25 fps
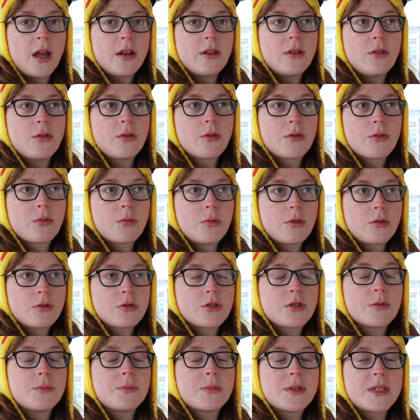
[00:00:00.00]
North
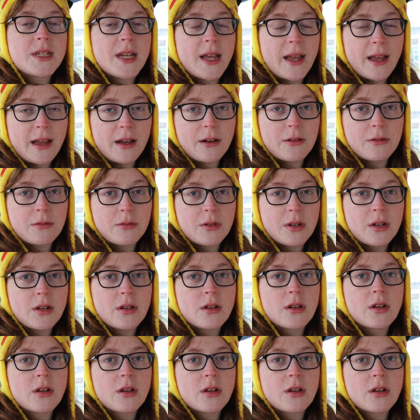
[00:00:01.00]
Walsham Town